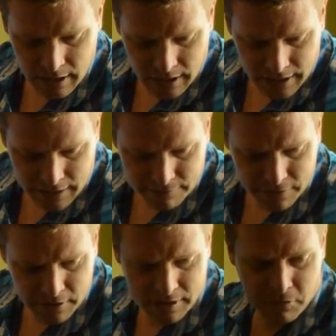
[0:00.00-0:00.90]

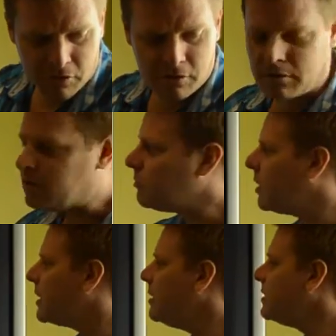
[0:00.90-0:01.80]
Furthermore,
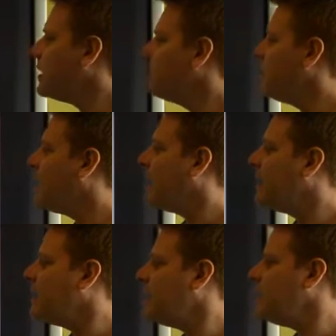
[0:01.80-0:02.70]
what can you tell me
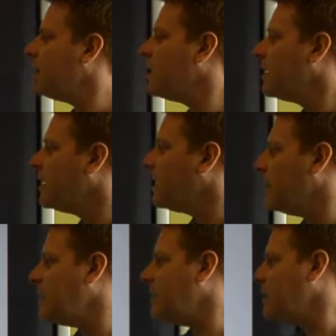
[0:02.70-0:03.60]
about the
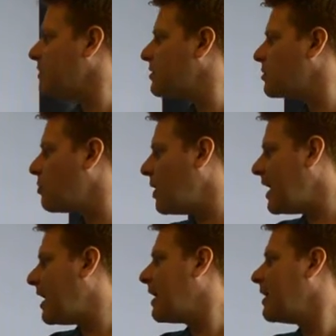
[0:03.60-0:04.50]

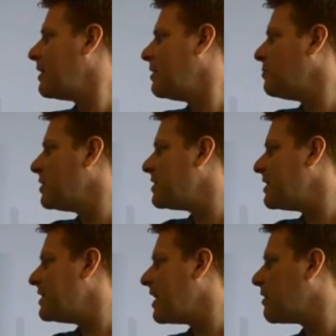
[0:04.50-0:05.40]
square in which
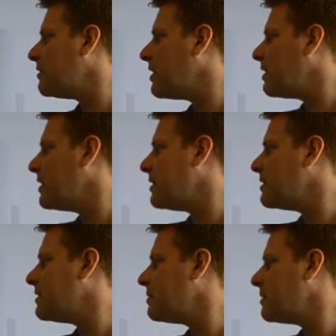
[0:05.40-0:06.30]
this yellow dot
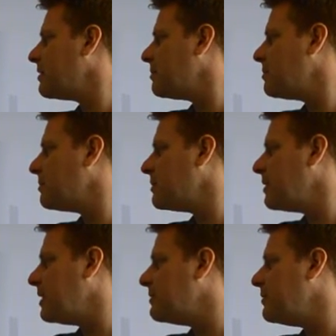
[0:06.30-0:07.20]
is
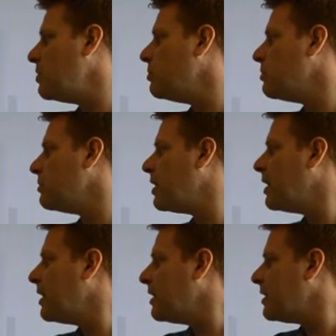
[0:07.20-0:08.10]
viewed?
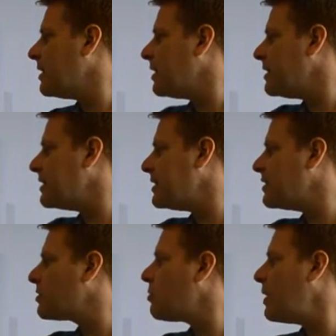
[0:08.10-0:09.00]
Does the
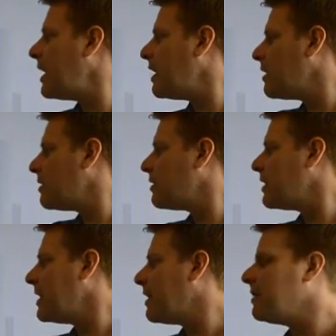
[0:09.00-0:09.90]
square that
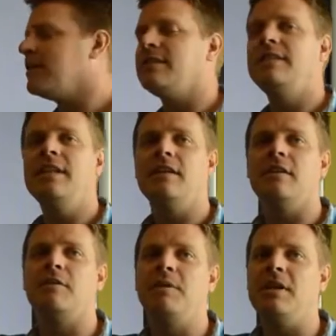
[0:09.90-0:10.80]
the yellow dot's sitting
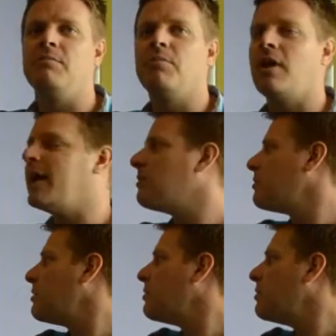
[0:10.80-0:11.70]
on appear brighter
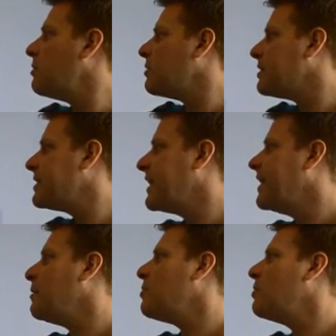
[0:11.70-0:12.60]
or
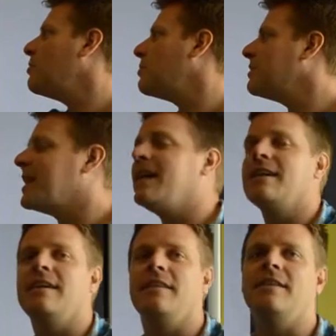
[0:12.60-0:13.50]
same or
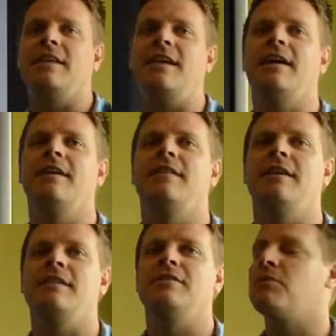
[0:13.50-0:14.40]
darker than
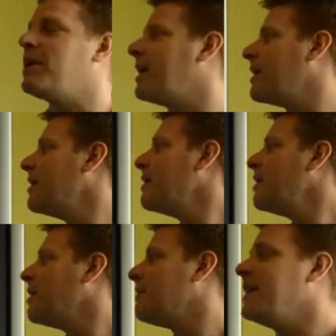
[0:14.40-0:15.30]
the square
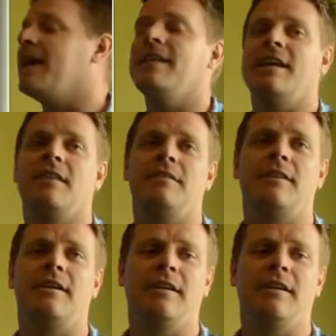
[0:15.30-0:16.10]
of the other yellow dot?